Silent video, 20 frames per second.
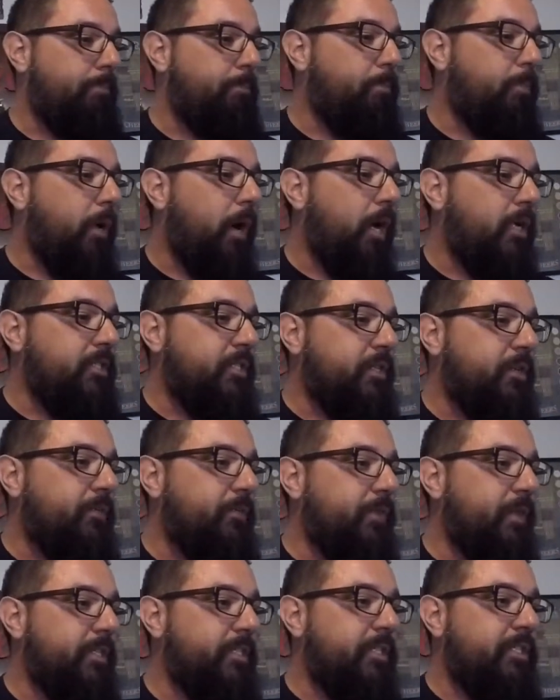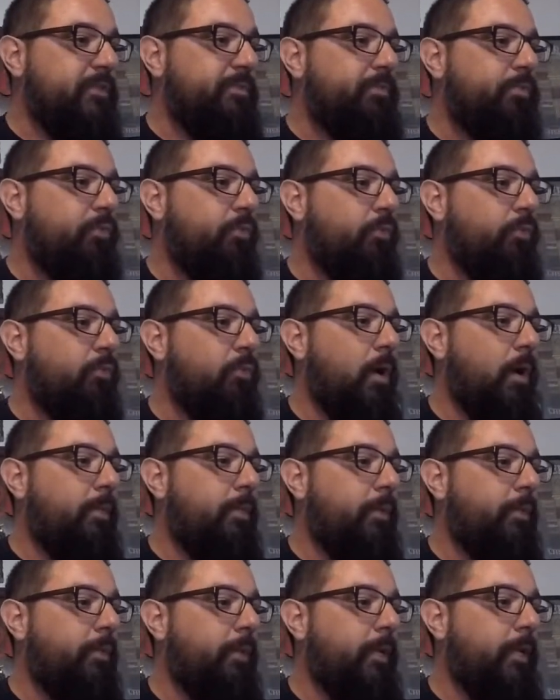Positive this is
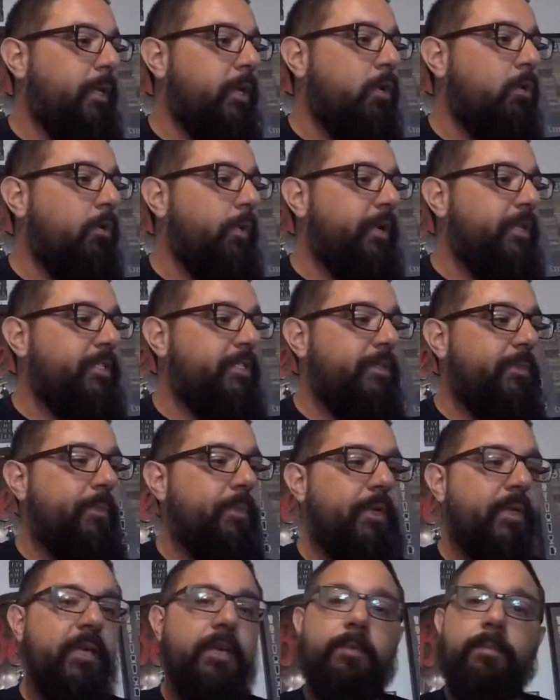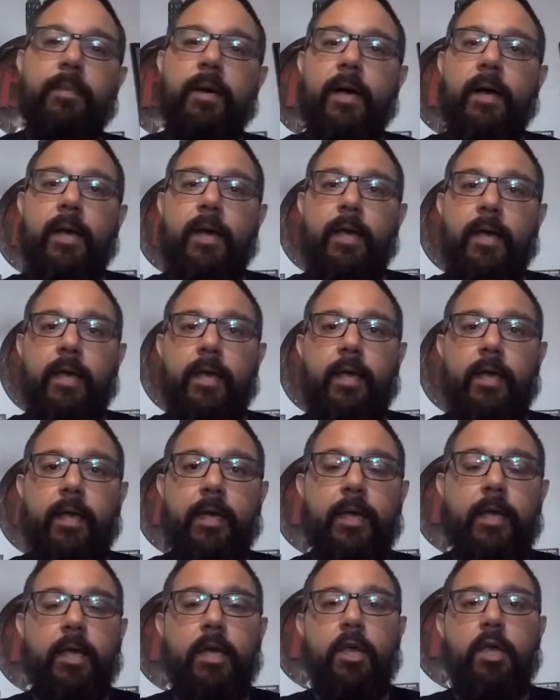probably going to be
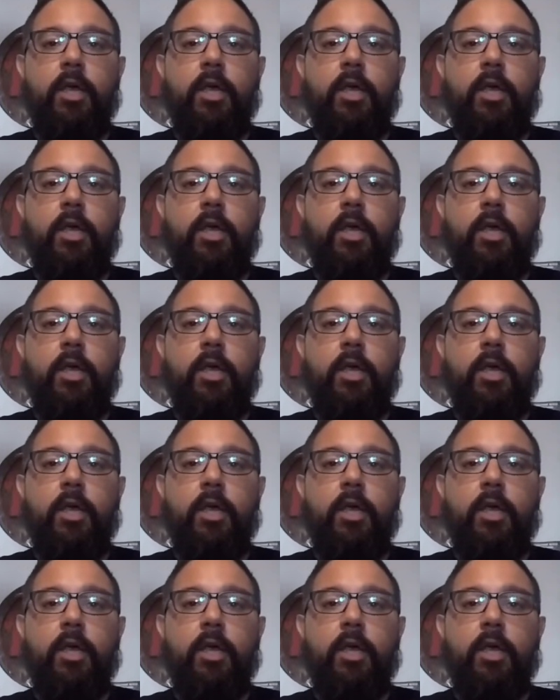my